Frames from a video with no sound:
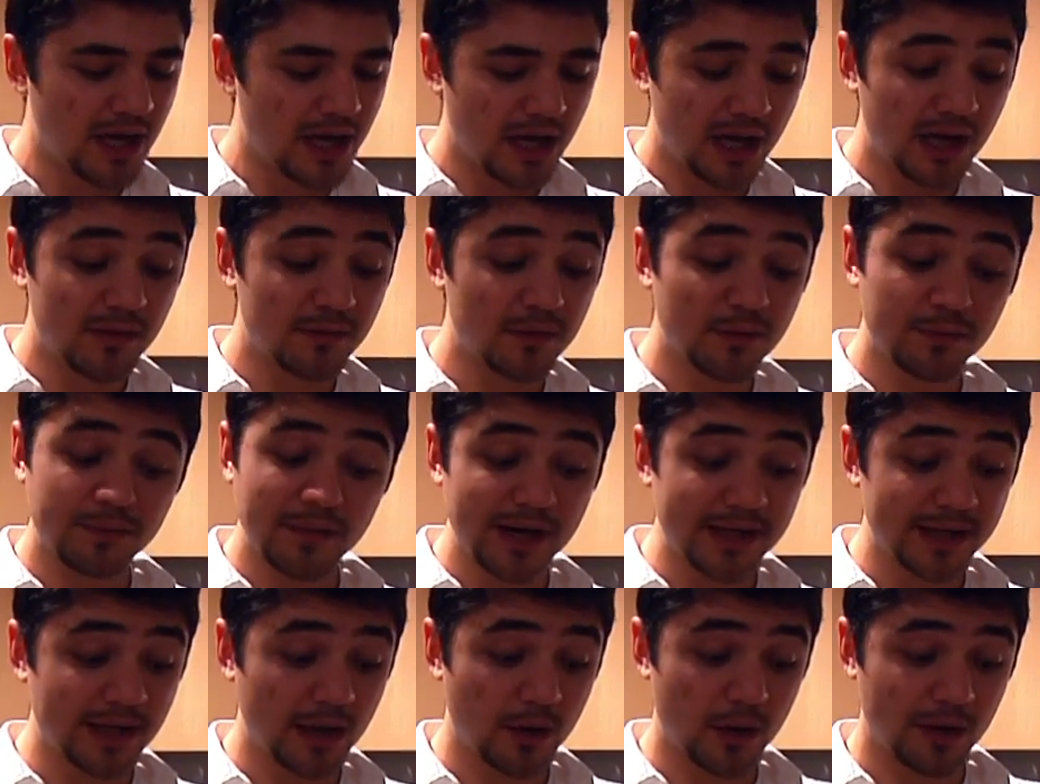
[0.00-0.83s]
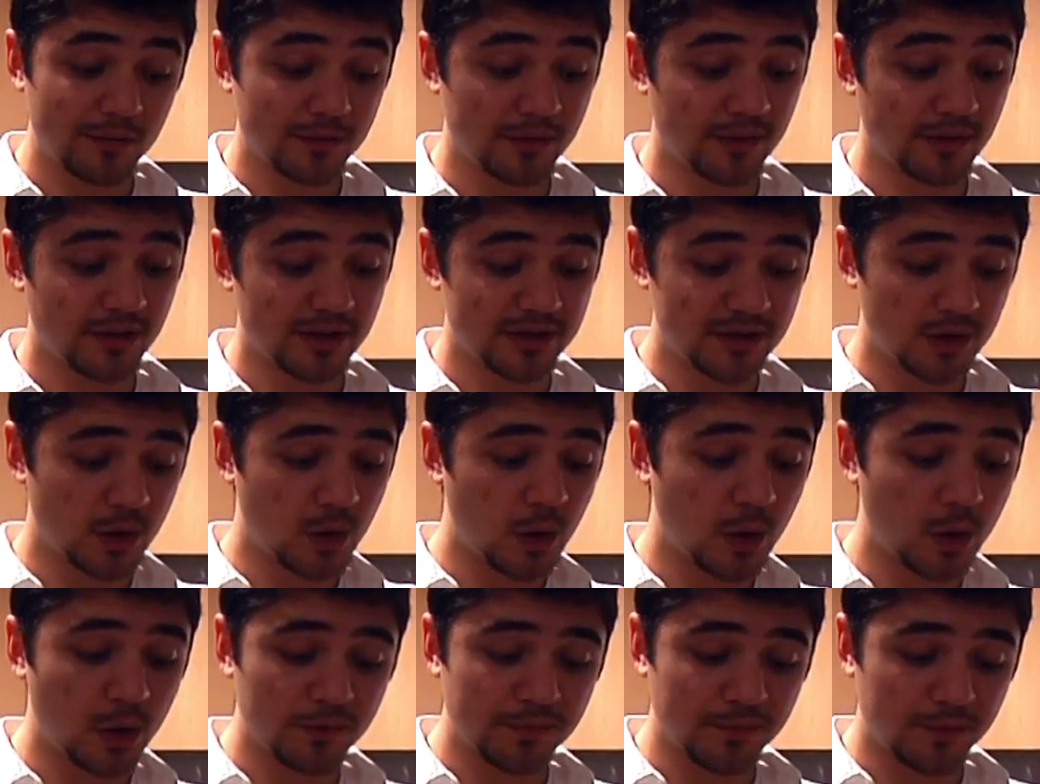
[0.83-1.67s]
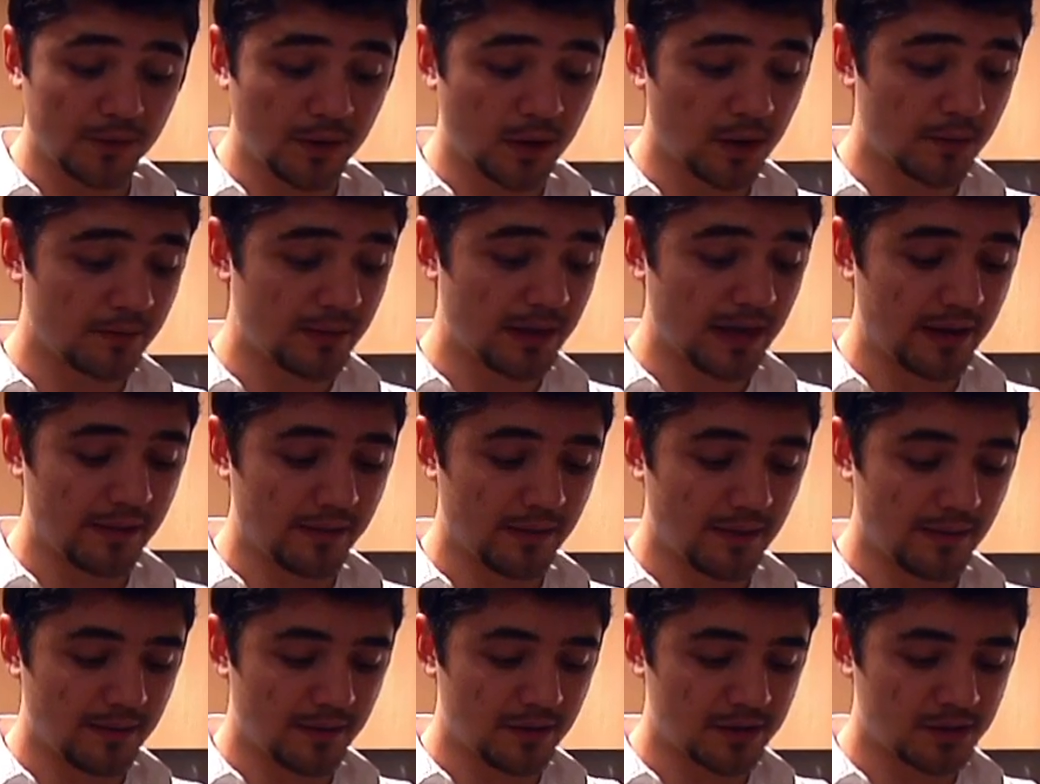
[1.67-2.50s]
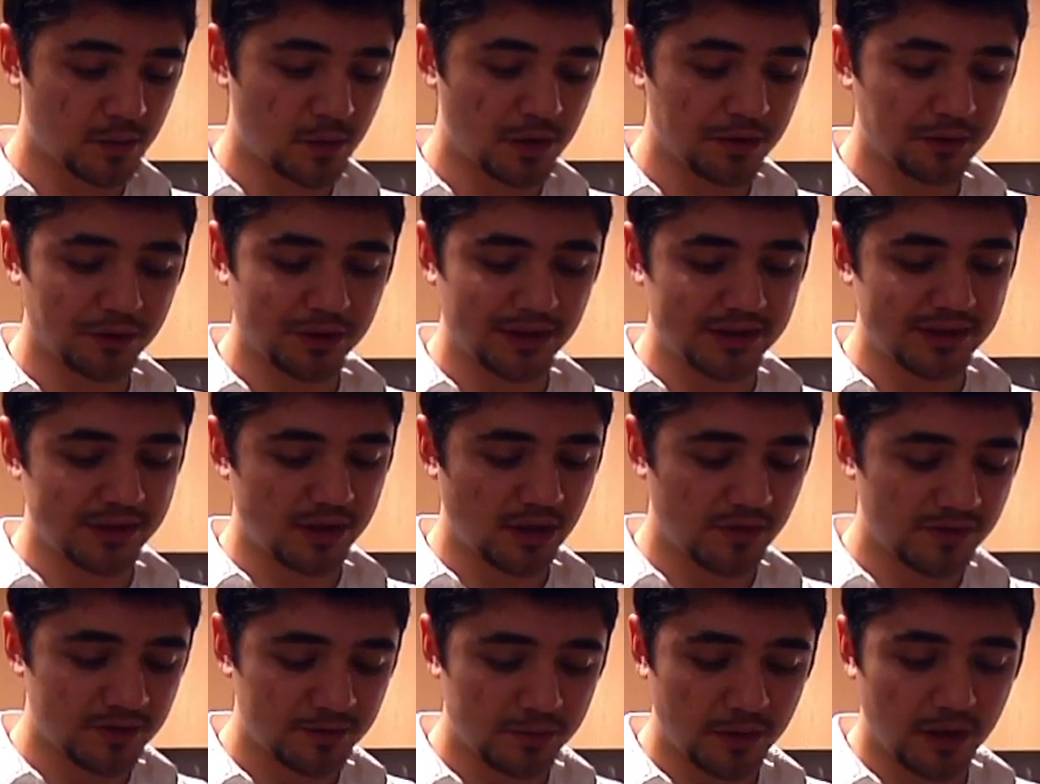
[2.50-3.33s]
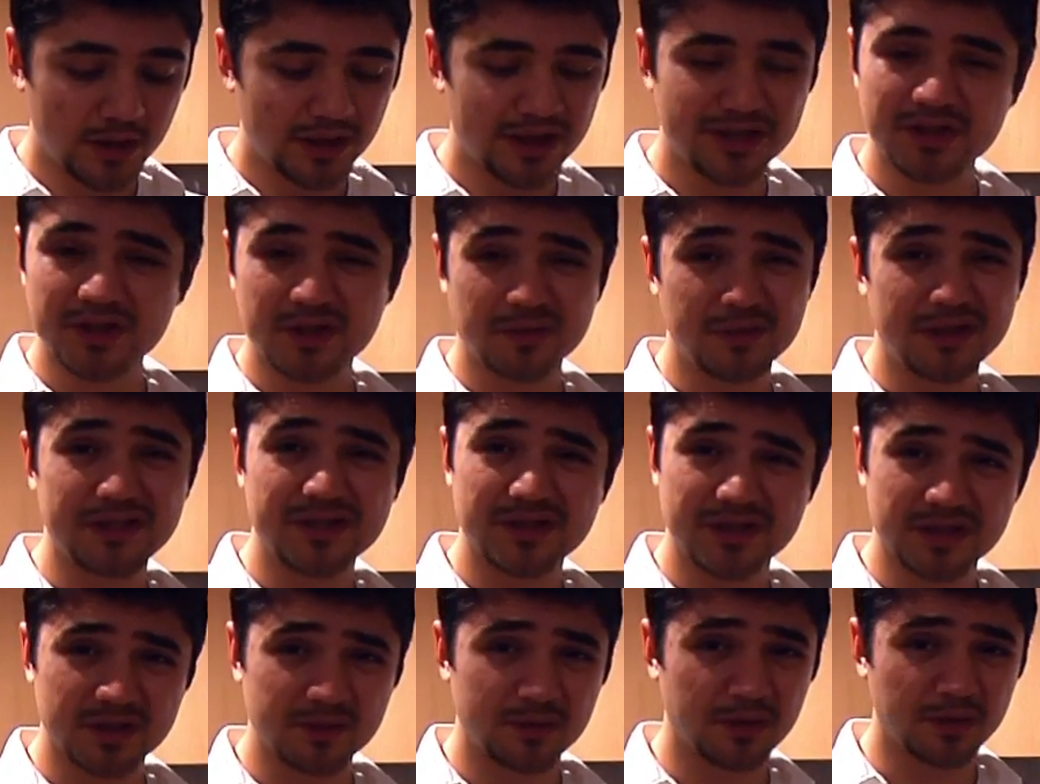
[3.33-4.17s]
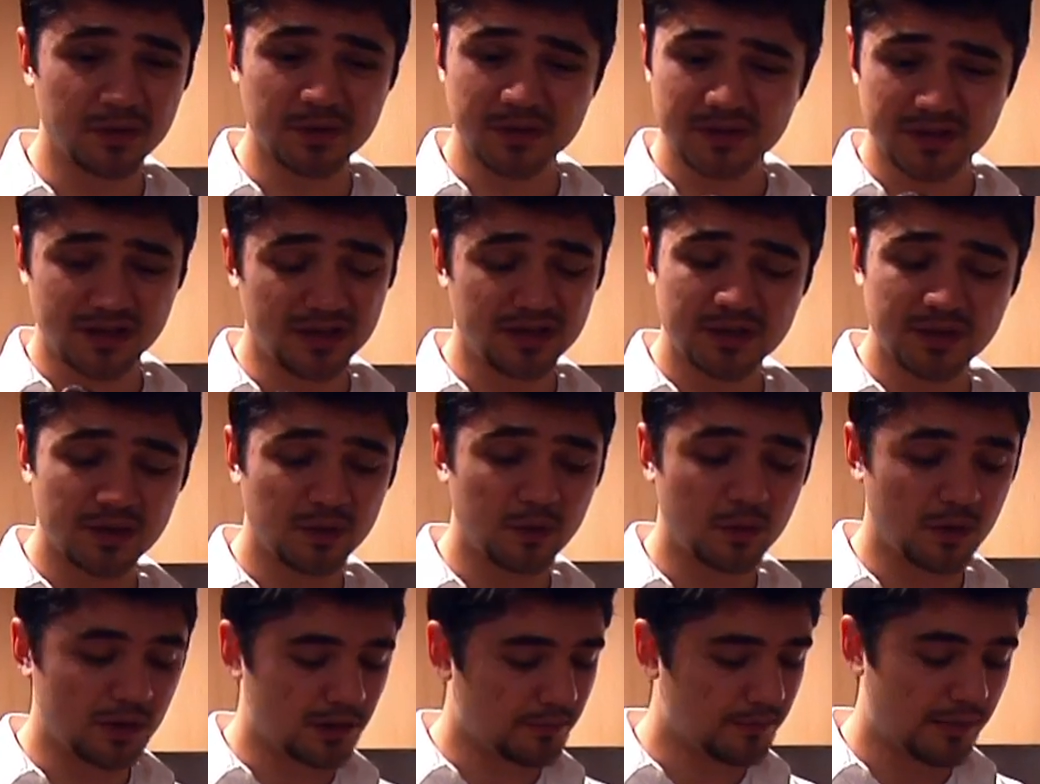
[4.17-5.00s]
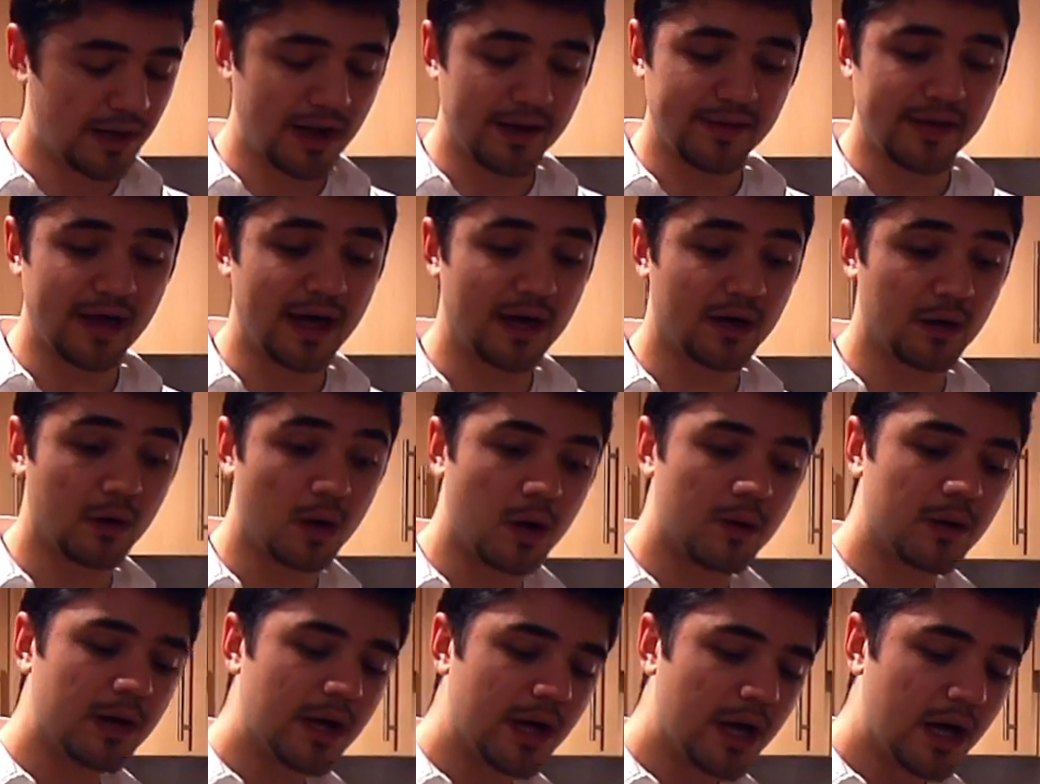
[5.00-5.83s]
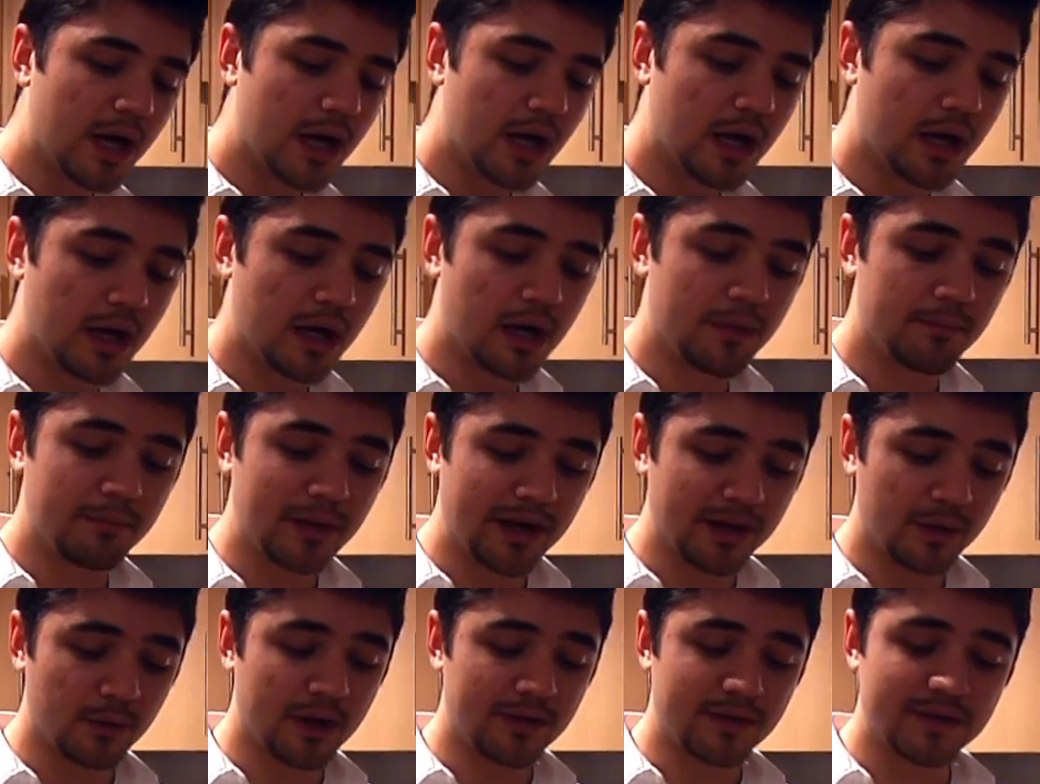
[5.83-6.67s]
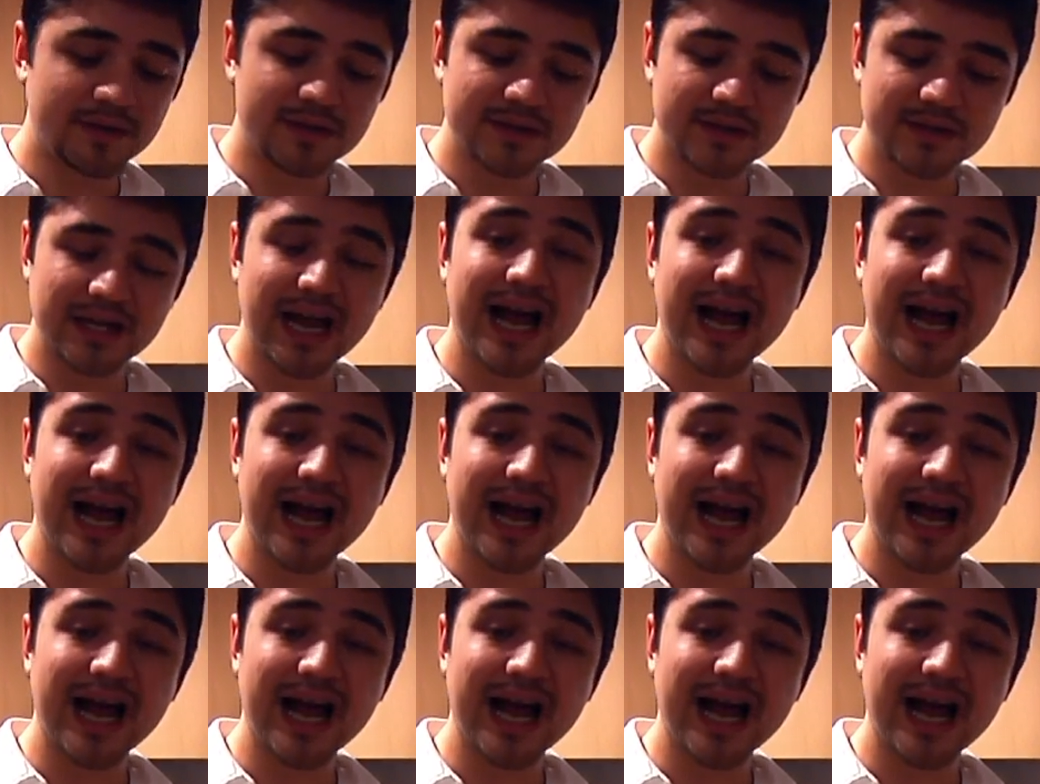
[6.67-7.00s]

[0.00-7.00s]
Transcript: If you find, however, that it's all firm and then there's one really soft spot, it just means it's bruised, and you don't want to buy that at all. By the way, this is